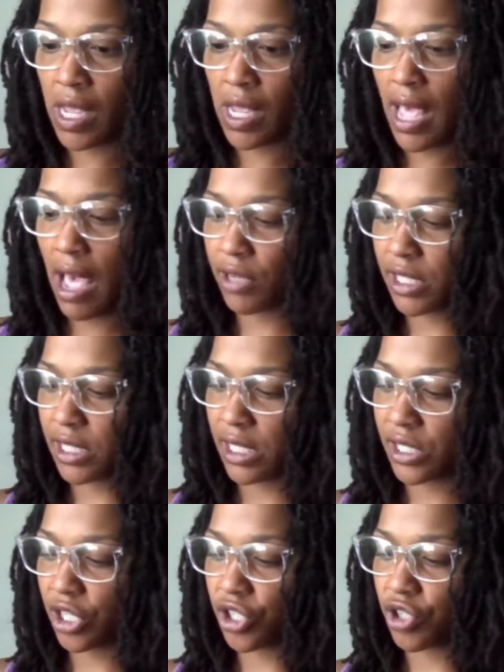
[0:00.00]
How is
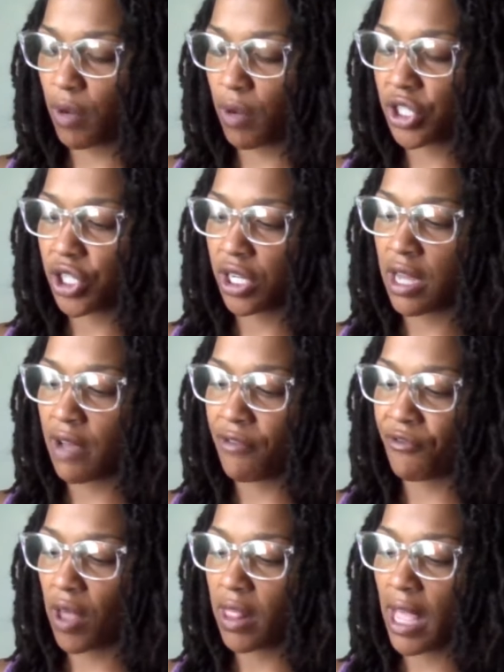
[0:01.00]
this situation of
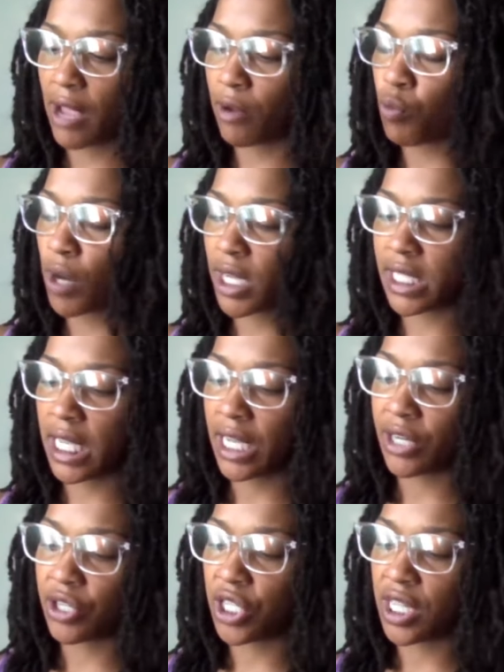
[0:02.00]
like what is the
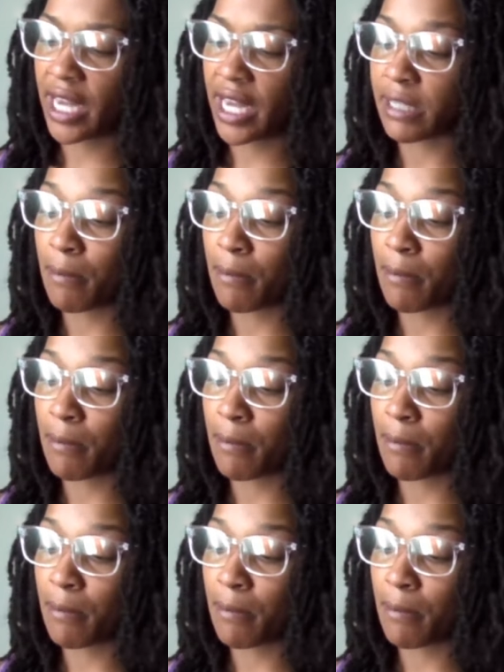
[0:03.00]
energy that is